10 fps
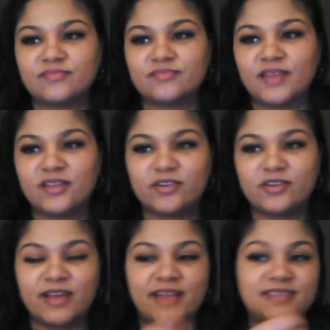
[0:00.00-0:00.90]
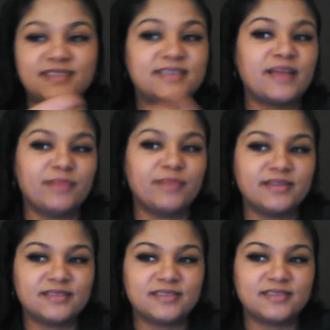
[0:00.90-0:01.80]
it creates
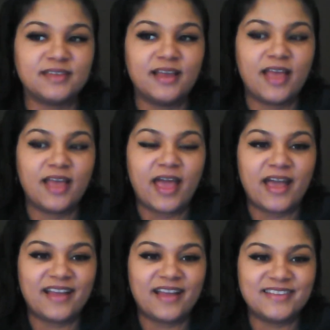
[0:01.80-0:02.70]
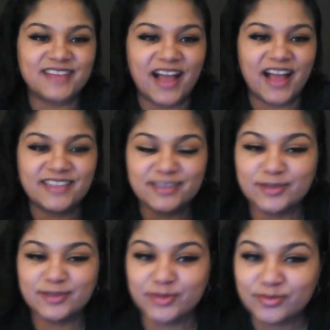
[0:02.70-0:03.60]
segments. And I didn't
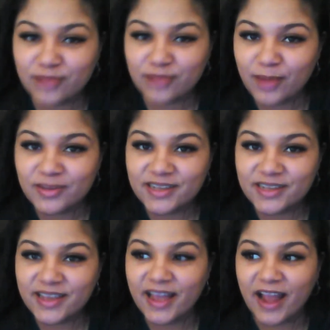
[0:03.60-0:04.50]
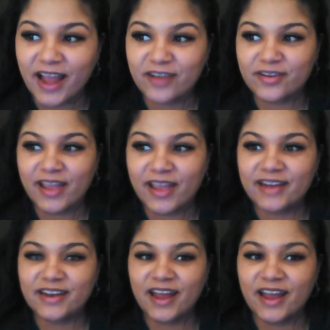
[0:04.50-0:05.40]
do it properly, and I created
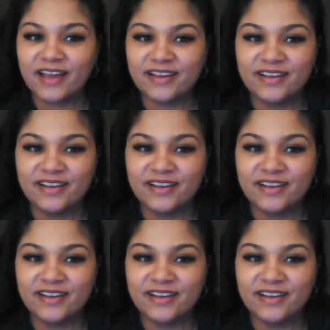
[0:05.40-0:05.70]
like